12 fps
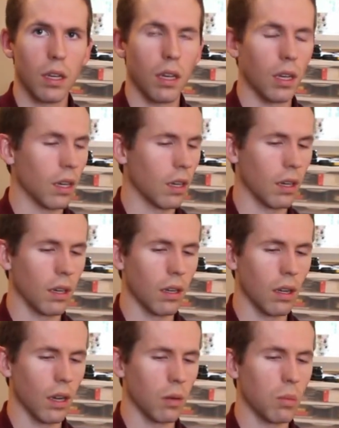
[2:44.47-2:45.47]

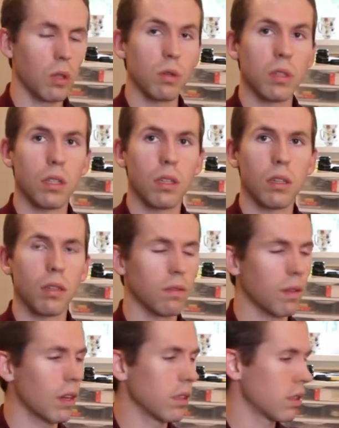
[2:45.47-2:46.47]
a mute
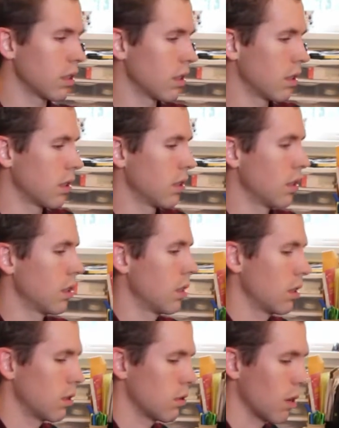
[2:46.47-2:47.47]
felt
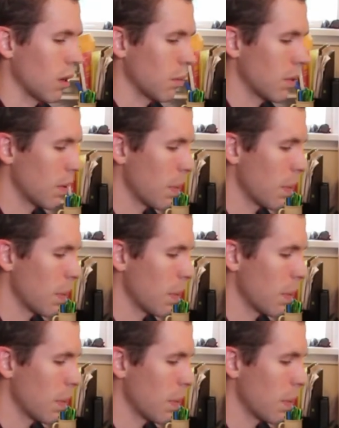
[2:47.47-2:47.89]
strip.